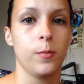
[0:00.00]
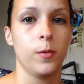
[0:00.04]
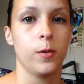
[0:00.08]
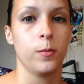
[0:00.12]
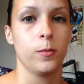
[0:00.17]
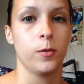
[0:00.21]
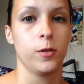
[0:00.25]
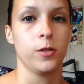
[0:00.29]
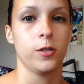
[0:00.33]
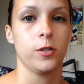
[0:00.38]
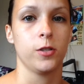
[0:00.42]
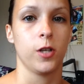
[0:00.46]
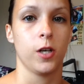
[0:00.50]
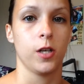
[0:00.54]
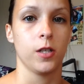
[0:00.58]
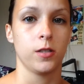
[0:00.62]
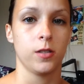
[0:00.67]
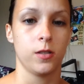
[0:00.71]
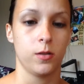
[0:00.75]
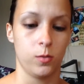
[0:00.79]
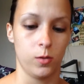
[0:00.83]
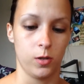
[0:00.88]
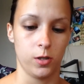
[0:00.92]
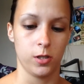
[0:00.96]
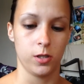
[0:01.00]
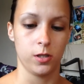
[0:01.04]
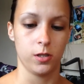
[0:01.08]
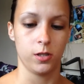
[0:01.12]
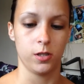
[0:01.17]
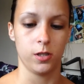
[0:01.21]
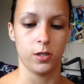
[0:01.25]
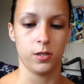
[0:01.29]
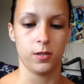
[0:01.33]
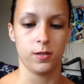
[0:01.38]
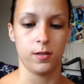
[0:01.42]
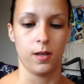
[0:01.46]
my moisturiser, which is
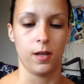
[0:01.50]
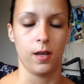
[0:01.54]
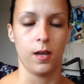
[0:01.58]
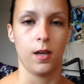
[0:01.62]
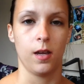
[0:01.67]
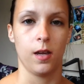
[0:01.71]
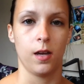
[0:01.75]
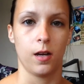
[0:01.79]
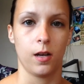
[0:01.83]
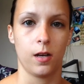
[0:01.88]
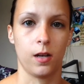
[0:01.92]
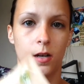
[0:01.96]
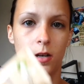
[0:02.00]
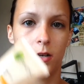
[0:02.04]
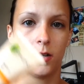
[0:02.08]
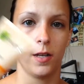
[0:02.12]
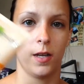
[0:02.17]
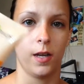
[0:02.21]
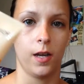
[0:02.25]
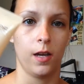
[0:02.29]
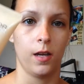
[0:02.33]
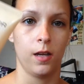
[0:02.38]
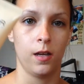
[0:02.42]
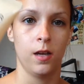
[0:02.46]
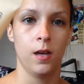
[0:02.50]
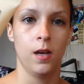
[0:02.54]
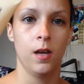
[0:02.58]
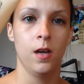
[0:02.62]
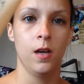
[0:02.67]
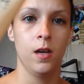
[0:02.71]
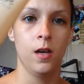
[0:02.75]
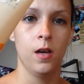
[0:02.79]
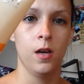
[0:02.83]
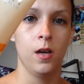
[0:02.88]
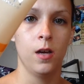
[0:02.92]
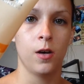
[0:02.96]
just the Garnier
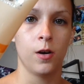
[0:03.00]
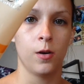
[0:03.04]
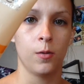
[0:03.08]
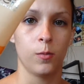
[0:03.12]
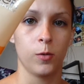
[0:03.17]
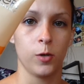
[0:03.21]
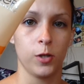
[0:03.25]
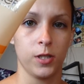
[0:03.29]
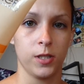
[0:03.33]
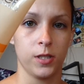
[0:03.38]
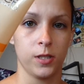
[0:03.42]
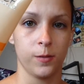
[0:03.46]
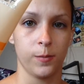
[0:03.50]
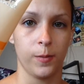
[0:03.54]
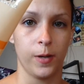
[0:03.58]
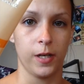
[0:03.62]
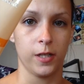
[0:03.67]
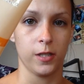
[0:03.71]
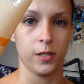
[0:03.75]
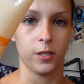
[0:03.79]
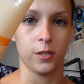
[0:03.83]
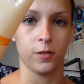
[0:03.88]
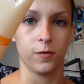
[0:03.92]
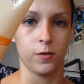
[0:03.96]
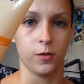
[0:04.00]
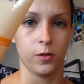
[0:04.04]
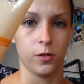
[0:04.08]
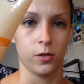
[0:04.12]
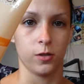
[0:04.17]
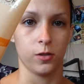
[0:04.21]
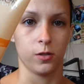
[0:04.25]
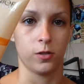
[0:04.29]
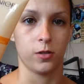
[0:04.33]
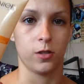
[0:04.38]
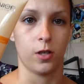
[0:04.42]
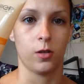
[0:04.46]
Moisture Match for
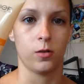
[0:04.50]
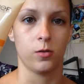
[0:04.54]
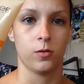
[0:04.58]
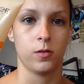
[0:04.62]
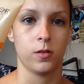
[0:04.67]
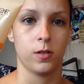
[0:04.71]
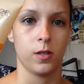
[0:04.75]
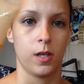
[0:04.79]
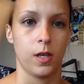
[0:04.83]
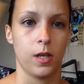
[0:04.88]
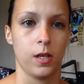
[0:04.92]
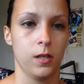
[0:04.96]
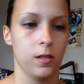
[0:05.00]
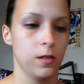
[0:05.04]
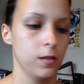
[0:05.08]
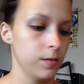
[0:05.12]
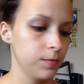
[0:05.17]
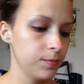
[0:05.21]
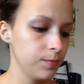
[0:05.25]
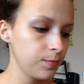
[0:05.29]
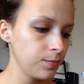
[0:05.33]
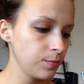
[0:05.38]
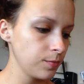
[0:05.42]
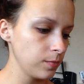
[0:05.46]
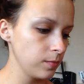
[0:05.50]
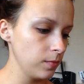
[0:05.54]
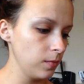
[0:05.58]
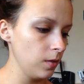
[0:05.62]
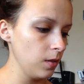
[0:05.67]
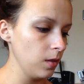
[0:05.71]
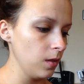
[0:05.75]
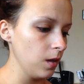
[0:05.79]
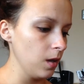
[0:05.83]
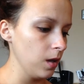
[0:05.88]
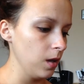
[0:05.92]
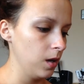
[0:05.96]
dull skin,
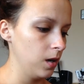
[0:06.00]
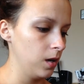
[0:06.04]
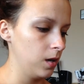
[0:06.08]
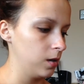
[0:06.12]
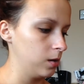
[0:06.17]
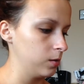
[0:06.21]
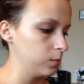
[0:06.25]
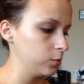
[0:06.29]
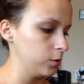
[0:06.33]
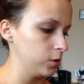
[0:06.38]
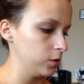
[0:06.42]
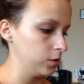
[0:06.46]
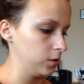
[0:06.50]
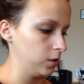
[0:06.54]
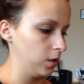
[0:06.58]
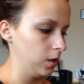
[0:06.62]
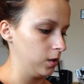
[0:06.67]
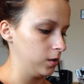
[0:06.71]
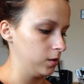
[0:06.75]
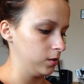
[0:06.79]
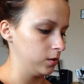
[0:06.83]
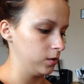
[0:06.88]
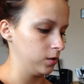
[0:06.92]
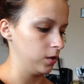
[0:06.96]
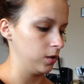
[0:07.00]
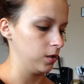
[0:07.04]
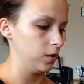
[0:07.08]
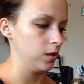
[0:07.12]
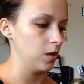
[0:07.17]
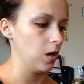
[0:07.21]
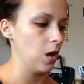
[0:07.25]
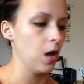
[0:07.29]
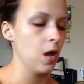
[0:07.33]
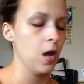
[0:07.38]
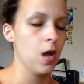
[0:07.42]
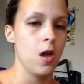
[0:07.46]
and I'm just going to
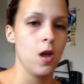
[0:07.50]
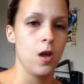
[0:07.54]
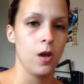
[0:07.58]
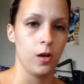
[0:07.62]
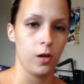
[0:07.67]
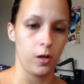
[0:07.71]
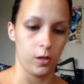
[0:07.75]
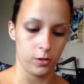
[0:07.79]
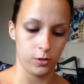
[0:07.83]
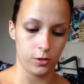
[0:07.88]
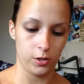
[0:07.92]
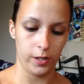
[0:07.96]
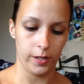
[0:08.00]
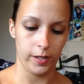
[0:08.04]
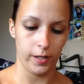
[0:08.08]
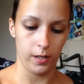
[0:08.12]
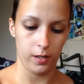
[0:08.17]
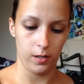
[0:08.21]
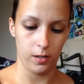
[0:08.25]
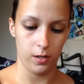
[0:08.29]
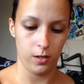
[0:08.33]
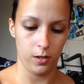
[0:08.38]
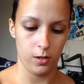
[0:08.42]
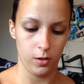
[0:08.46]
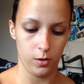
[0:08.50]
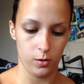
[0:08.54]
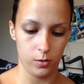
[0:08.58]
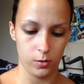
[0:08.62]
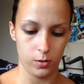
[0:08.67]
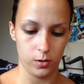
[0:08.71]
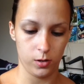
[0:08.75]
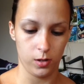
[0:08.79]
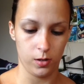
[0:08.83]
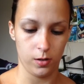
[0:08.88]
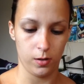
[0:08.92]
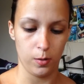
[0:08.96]
go straight in and
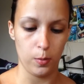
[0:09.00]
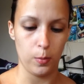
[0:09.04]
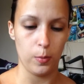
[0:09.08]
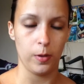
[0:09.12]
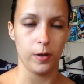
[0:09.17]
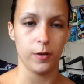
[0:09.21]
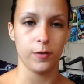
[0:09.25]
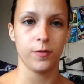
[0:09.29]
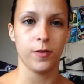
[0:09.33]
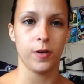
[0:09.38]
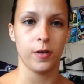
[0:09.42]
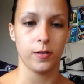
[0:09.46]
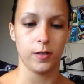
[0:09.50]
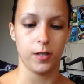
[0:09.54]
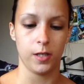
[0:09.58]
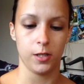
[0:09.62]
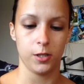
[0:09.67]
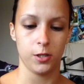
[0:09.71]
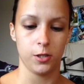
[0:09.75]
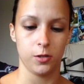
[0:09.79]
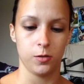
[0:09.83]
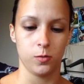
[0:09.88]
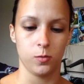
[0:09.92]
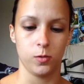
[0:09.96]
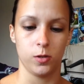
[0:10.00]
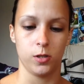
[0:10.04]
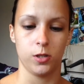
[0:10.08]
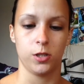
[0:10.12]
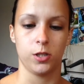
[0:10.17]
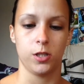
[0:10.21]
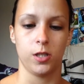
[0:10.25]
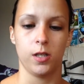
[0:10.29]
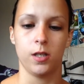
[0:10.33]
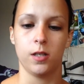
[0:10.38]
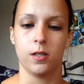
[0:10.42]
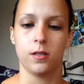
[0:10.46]
use my foundation,
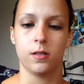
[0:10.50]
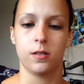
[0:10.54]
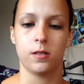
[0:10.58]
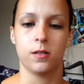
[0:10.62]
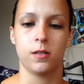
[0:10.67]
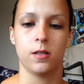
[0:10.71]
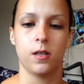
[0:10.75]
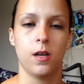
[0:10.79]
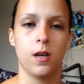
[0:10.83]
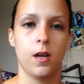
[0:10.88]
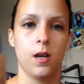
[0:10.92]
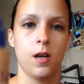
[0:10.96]
which is